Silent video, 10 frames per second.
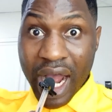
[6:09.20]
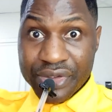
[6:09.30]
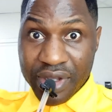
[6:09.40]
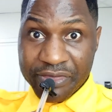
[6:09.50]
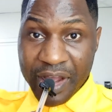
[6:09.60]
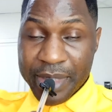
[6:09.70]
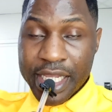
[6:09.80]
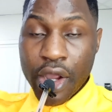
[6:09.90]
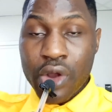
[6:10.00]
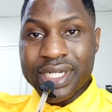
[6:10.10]
add your
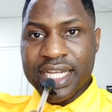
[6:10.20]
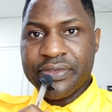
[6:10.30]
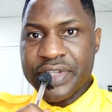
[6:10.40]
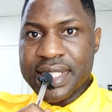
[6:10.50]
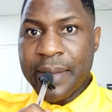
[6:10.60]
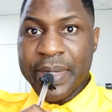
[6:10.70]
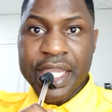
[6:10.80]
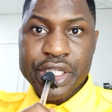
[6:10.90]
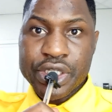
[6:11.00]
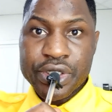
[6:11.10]
family on that visa
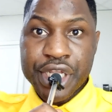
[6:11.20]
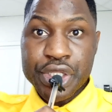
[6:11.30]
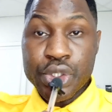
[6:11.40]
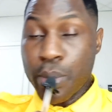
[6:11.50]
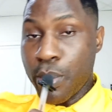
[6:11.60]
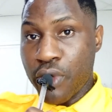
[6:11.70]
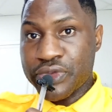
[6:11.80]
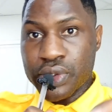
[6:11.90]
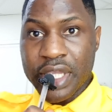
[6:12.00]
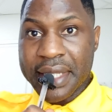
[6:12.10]
application, then you move
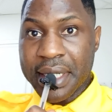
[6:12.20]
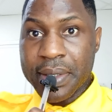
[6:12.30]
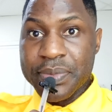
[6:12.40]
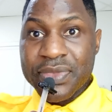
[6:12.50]
together.